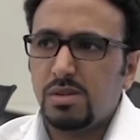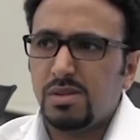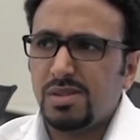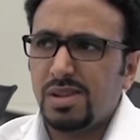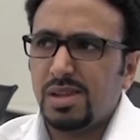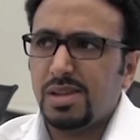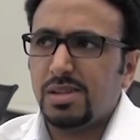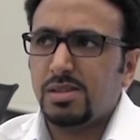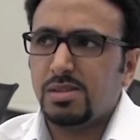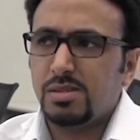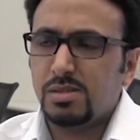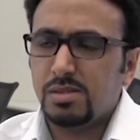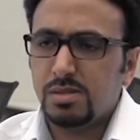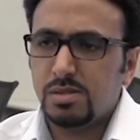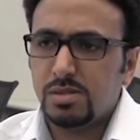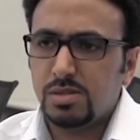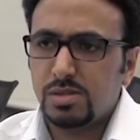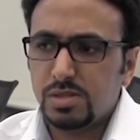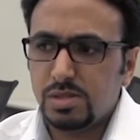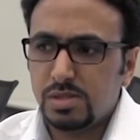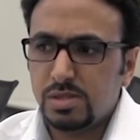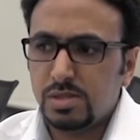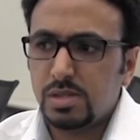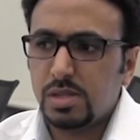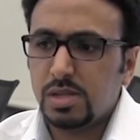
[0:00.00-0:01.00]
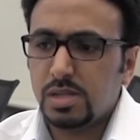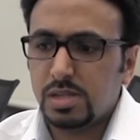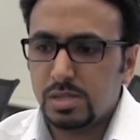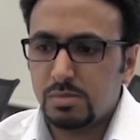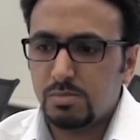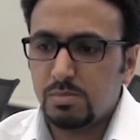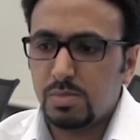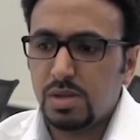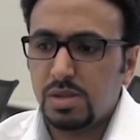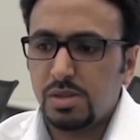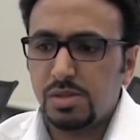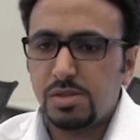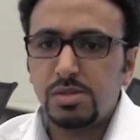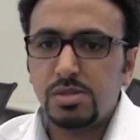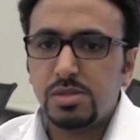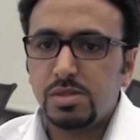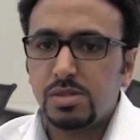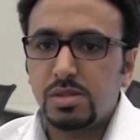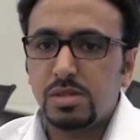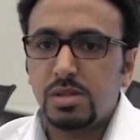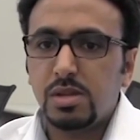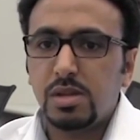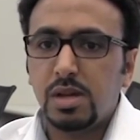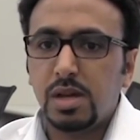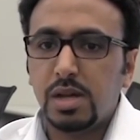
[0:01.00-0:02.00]
there like 6
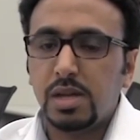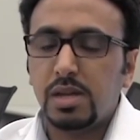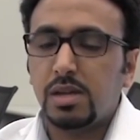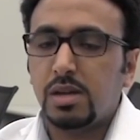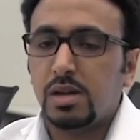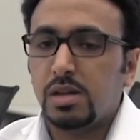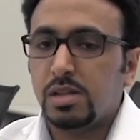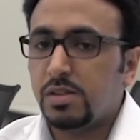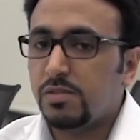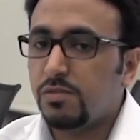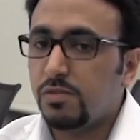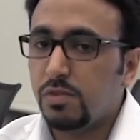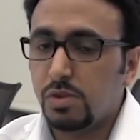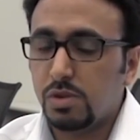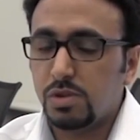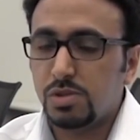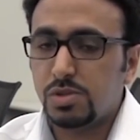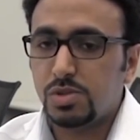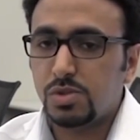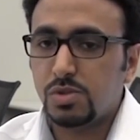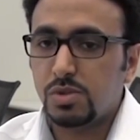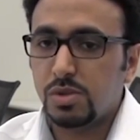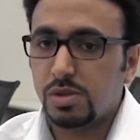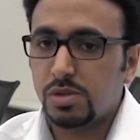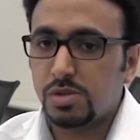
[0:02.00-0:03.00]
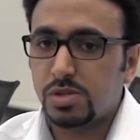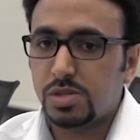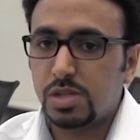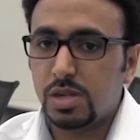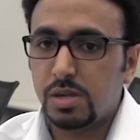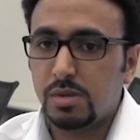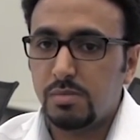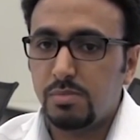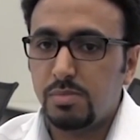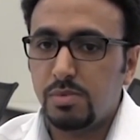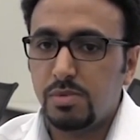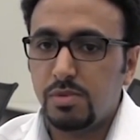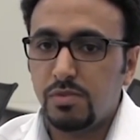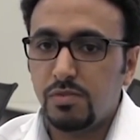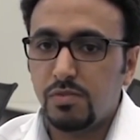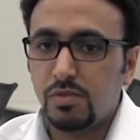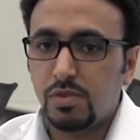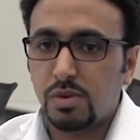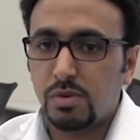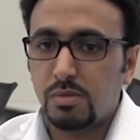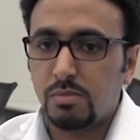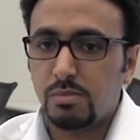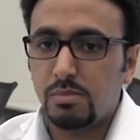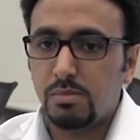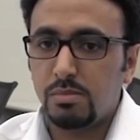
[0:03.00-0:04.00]
months, I got a full scholarship
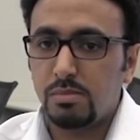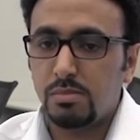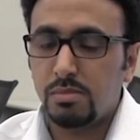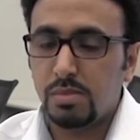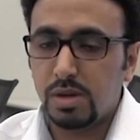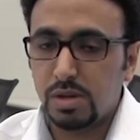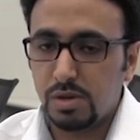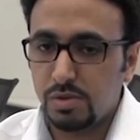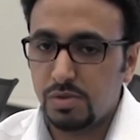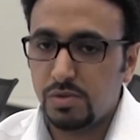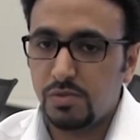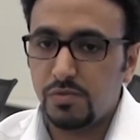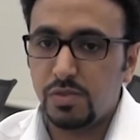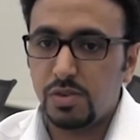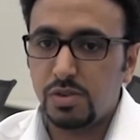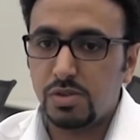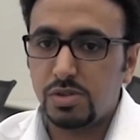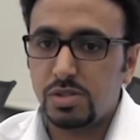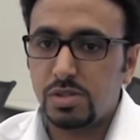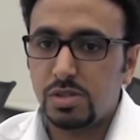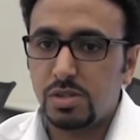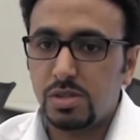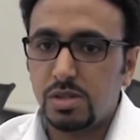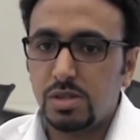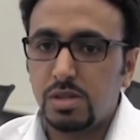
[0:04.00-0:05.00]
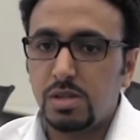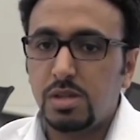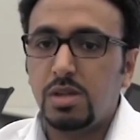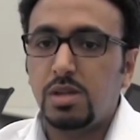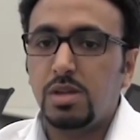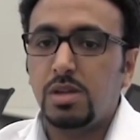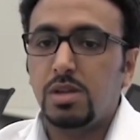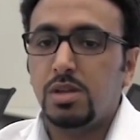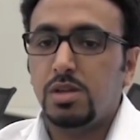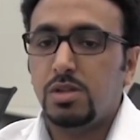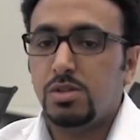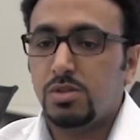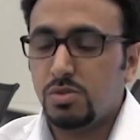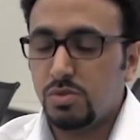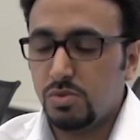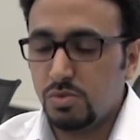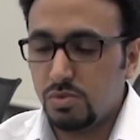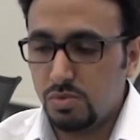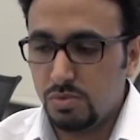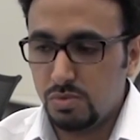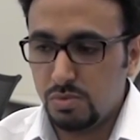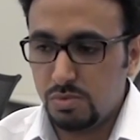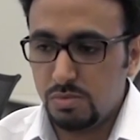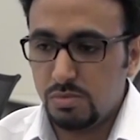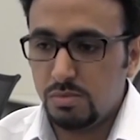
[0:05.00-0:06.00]
from my university
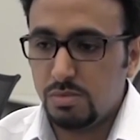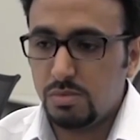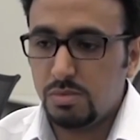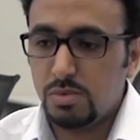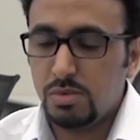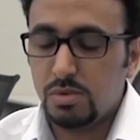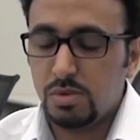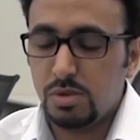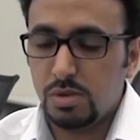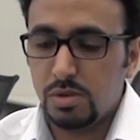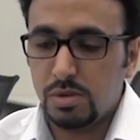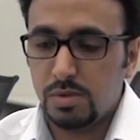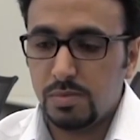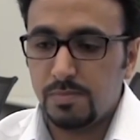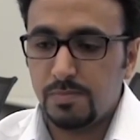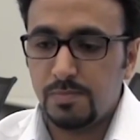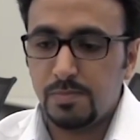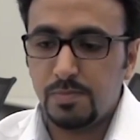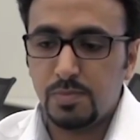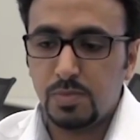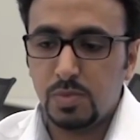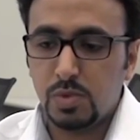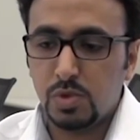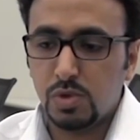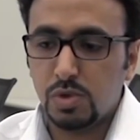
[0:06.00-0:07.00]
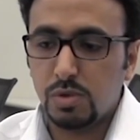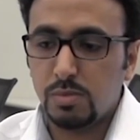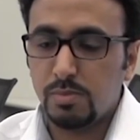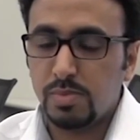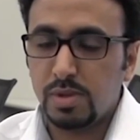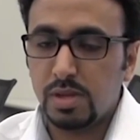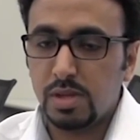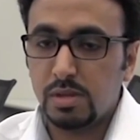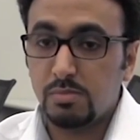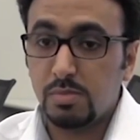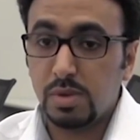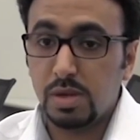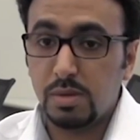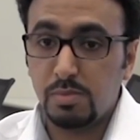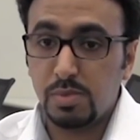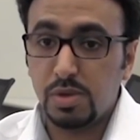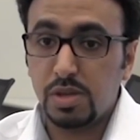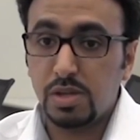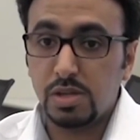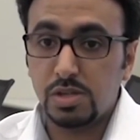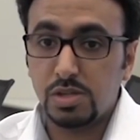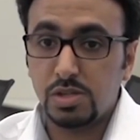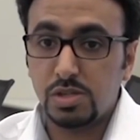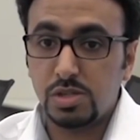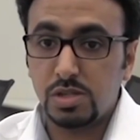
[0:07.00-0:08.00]
to complete my
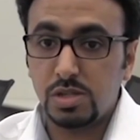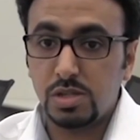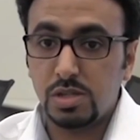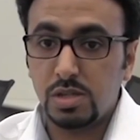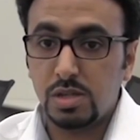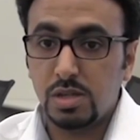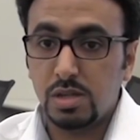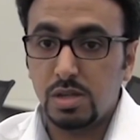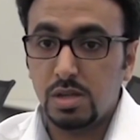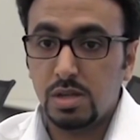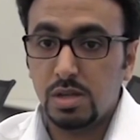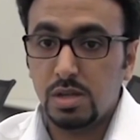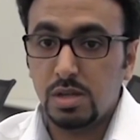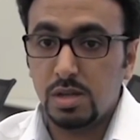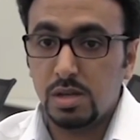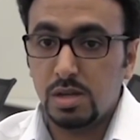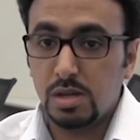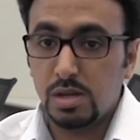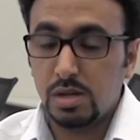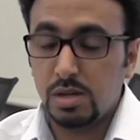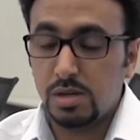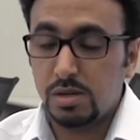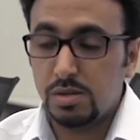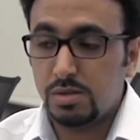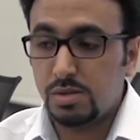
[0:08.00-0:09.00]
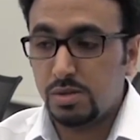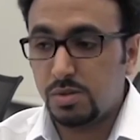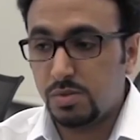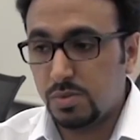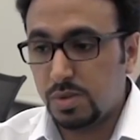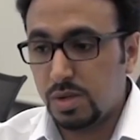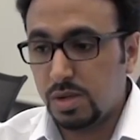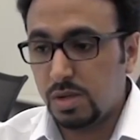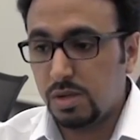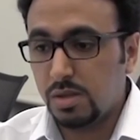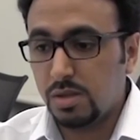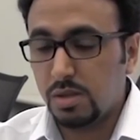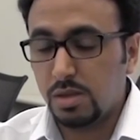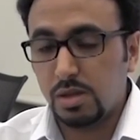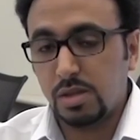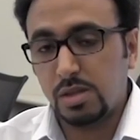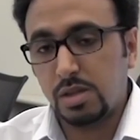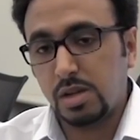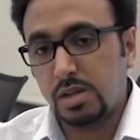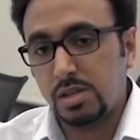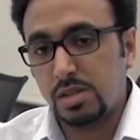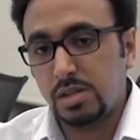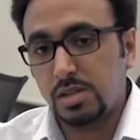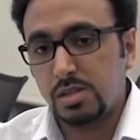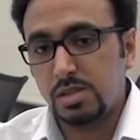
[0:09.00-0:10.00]
PhD degree in the
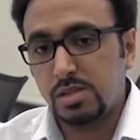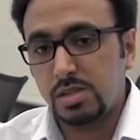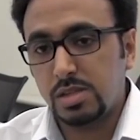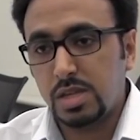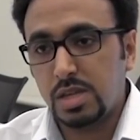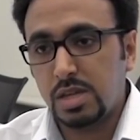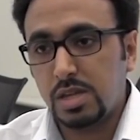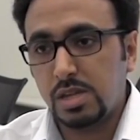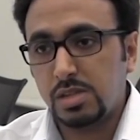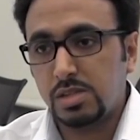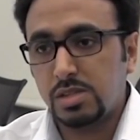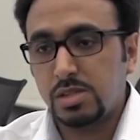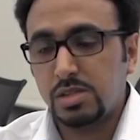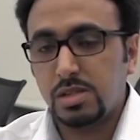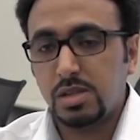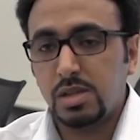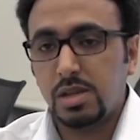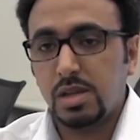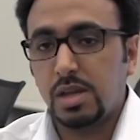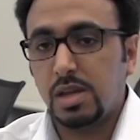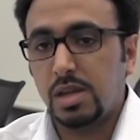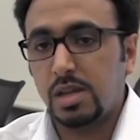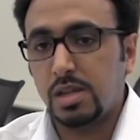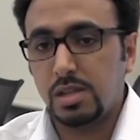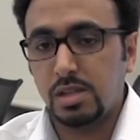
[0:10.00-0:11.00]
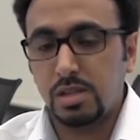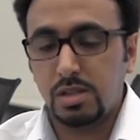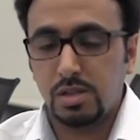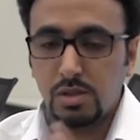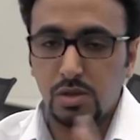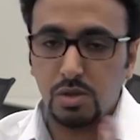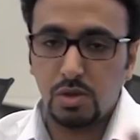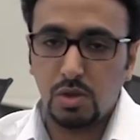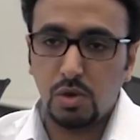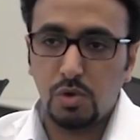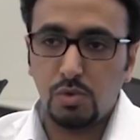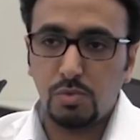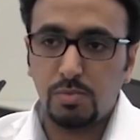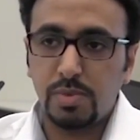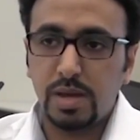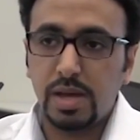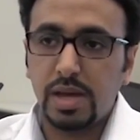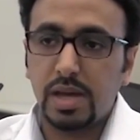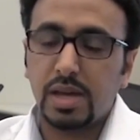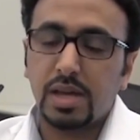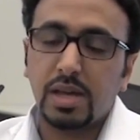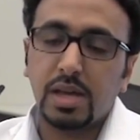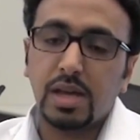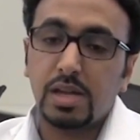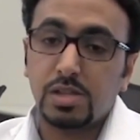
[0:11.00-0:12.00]
United States and go
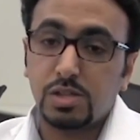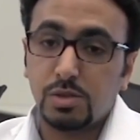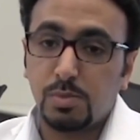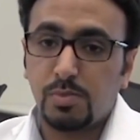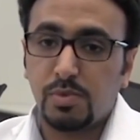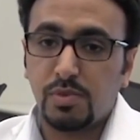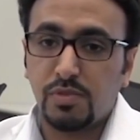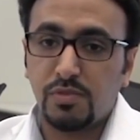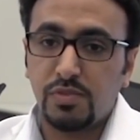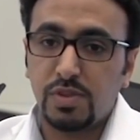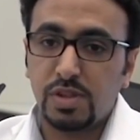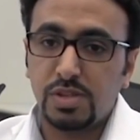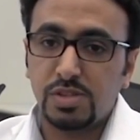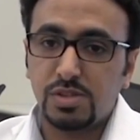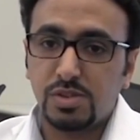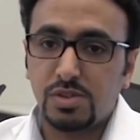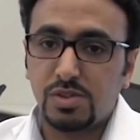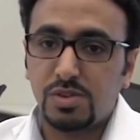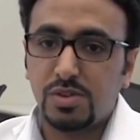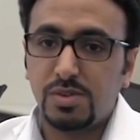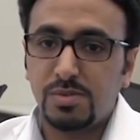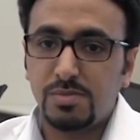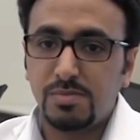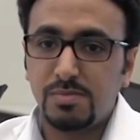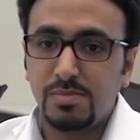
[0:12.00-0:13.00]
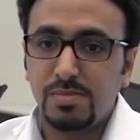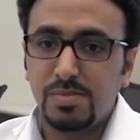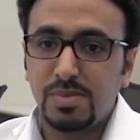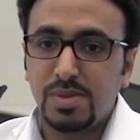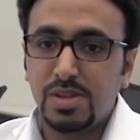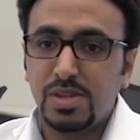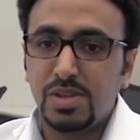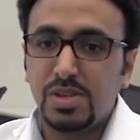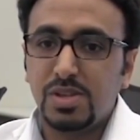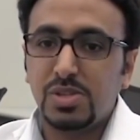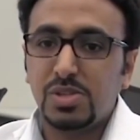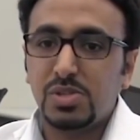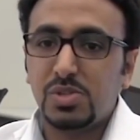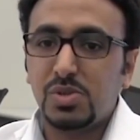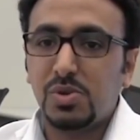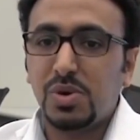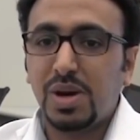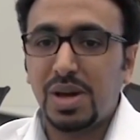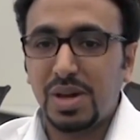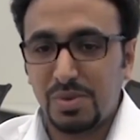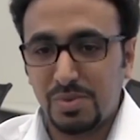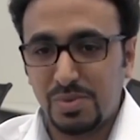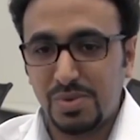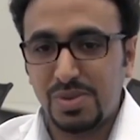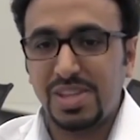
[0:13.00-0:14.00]
back as a professor. So
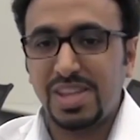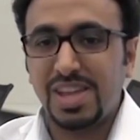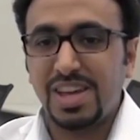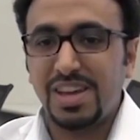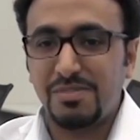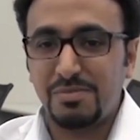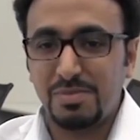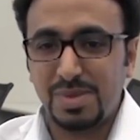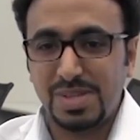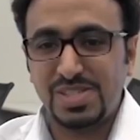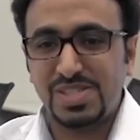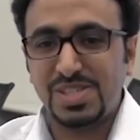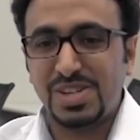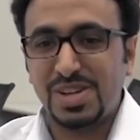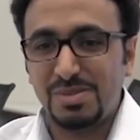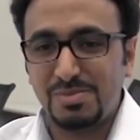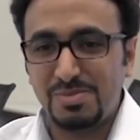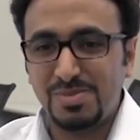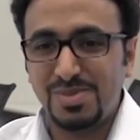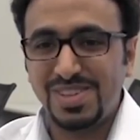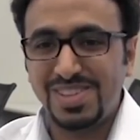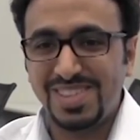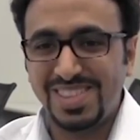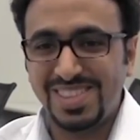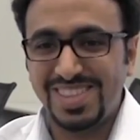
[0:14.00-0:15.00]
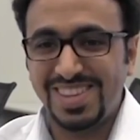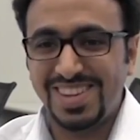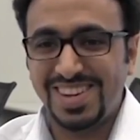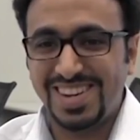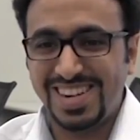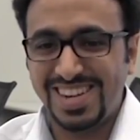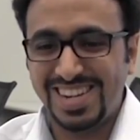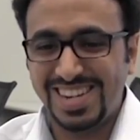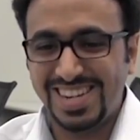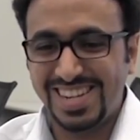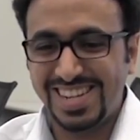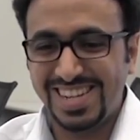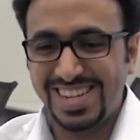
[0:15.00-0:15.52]
I already have my job there.